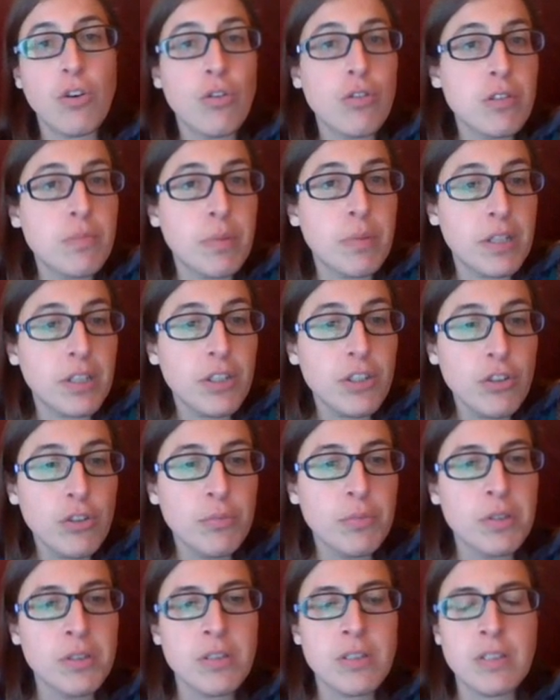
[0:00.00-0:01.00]
caused by
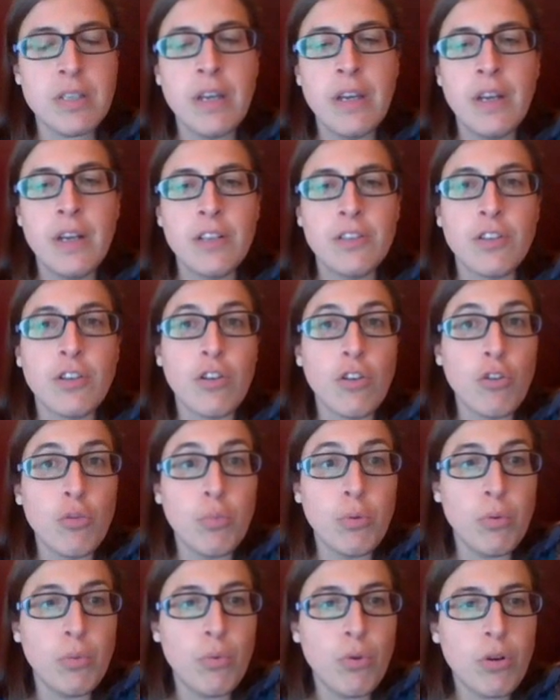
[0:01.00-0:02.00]
humans, the
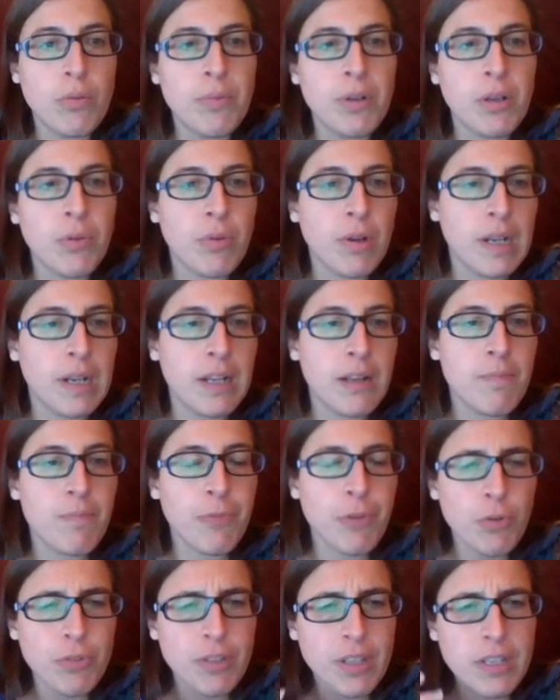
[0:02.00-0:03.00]
global warming really,
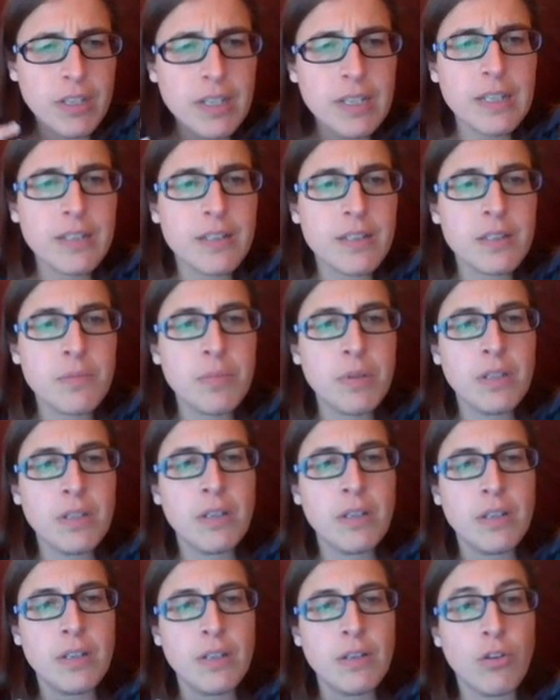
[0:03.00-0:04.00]
all that heat has
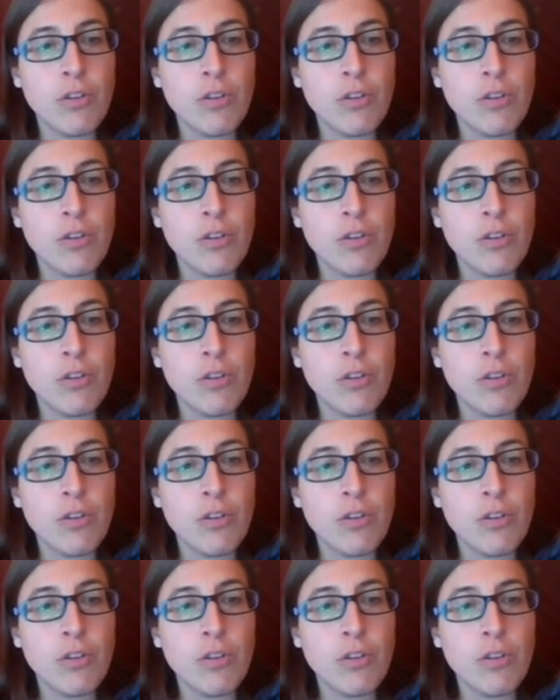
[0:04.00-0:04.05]
been,